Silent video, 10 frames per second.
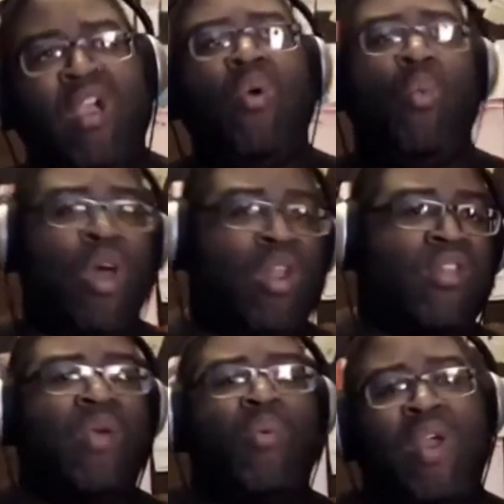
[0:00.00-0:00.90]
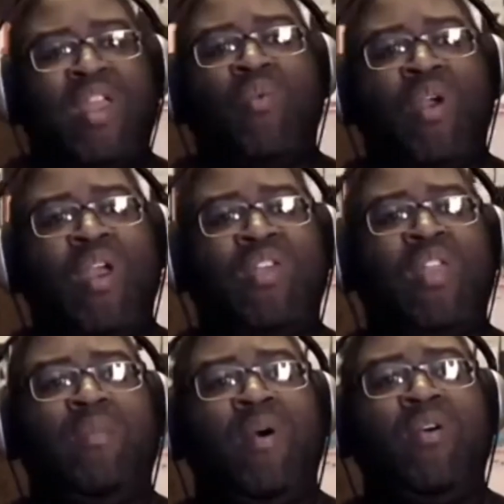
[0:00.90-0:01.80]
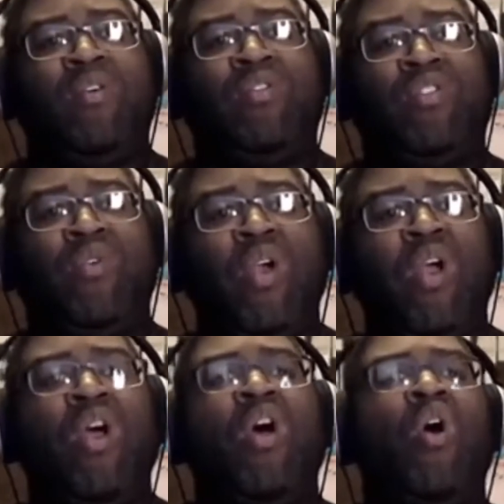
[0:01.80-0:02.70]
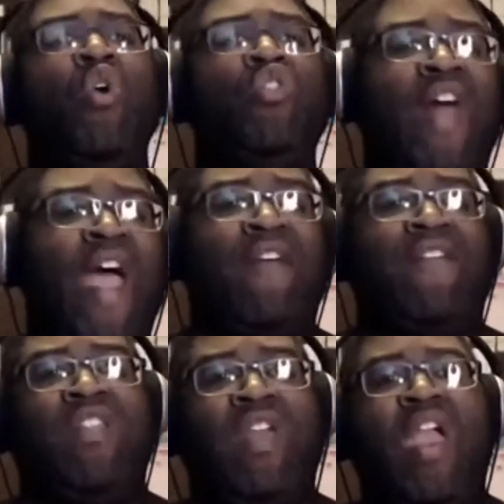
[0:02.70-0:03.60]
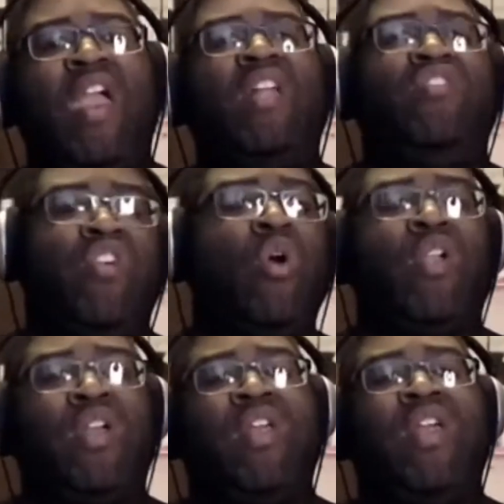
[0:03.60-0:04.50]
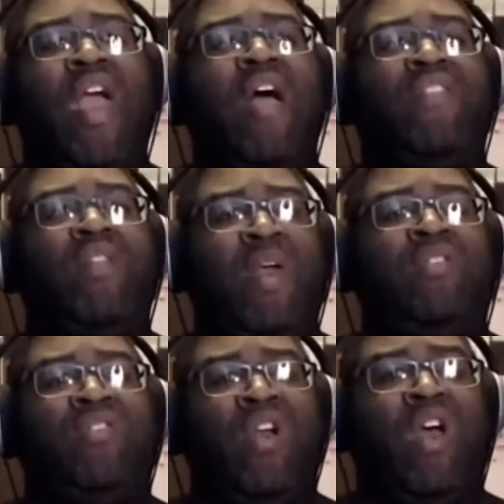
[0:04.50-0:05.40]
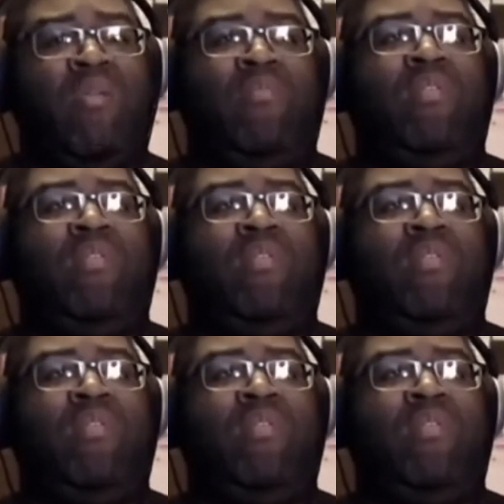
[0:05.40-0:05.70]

what are they winning with, and opposed to who's laughing and joking and having the best time.